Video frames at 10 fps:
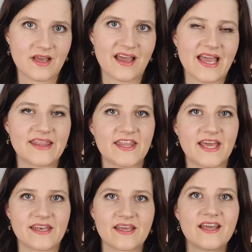and
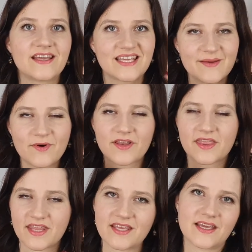then keep on
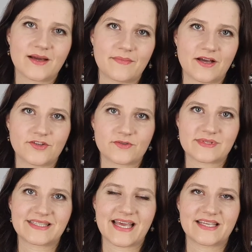thinking about your
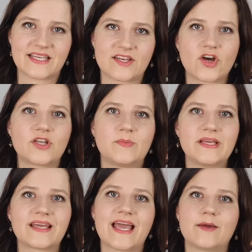mistakes and not
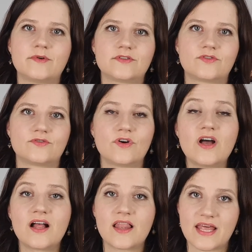being able to
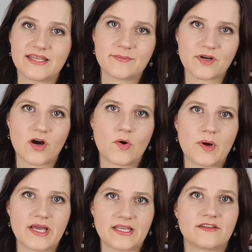let them go
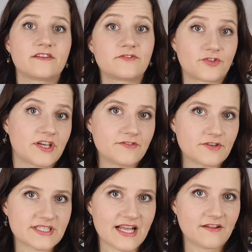and forgive
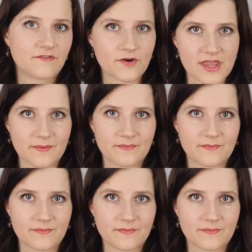yourself for them.